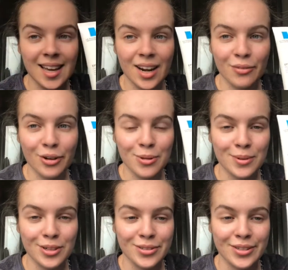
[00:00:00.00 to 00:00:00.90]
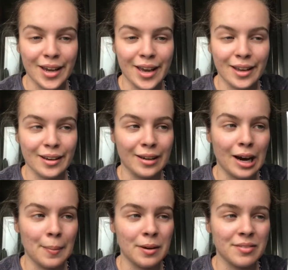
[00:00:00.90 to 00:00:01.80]
And I've only been using it
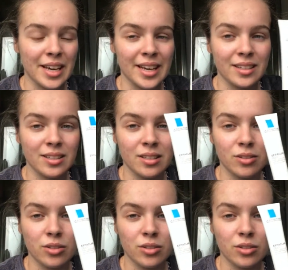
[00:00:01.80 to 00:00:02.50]
couple of days,